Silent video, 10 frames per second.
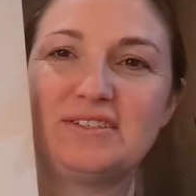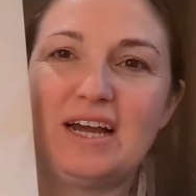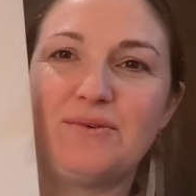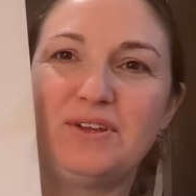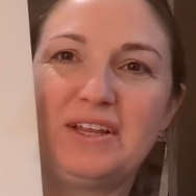
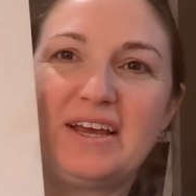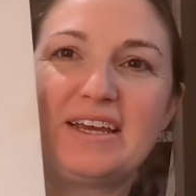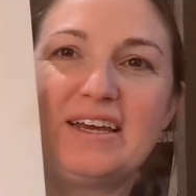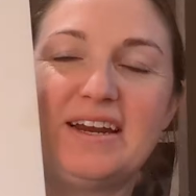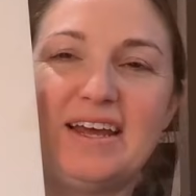I really like
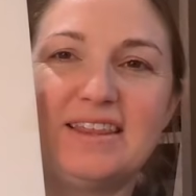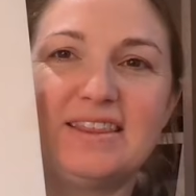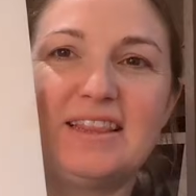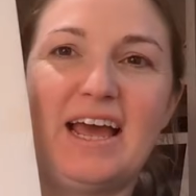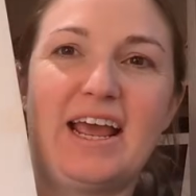it.
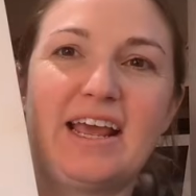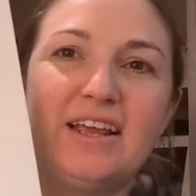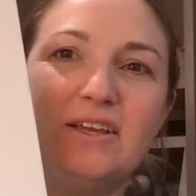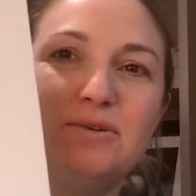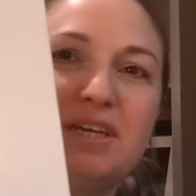I
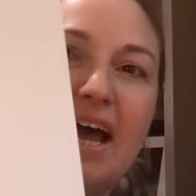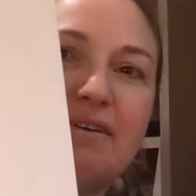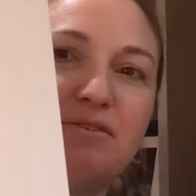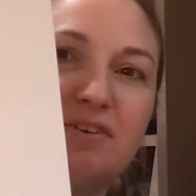used half of